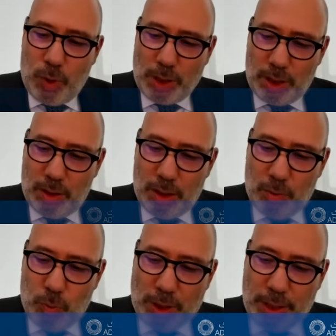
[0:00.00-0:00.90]
what uh,
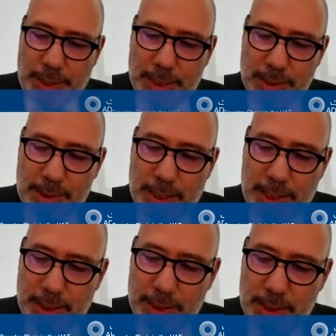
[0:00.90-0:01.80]
what I can
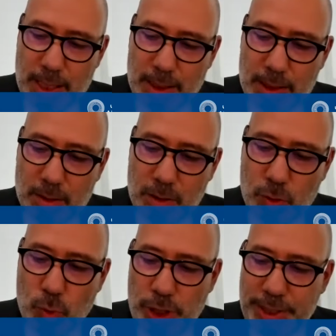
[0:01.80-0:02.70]
say is that uh, the
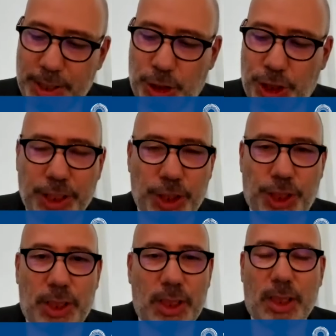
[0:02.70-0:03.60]
world is
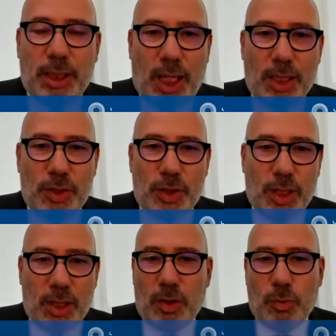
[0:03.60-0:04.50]
changing as
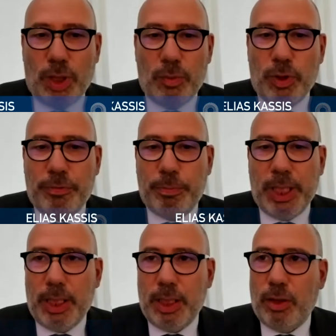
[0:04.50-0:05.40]
uh, we, have
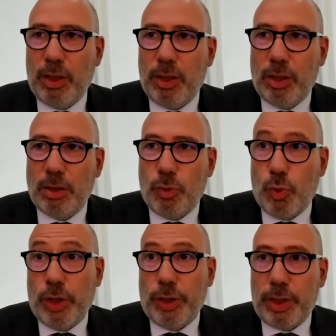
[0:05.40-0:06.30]
been uh, the
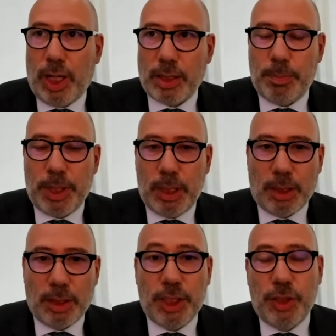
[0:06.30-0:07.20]
world has been
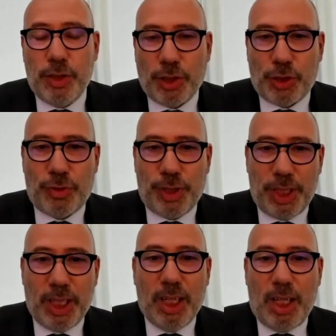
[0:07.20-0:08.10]
and the
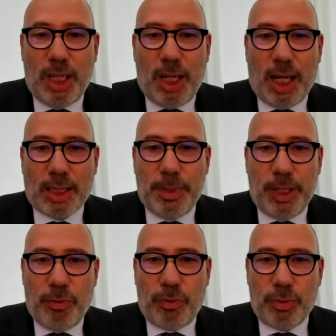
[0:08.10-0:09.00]
industry has
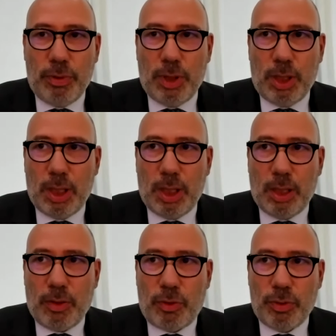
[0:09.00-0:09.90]
been through
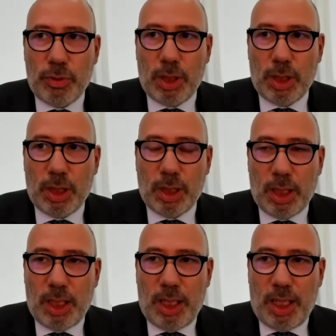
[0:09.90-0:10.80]
uh, through uh,
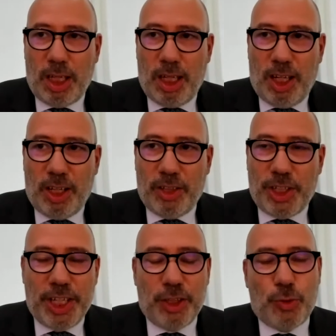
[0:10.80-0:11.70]
a year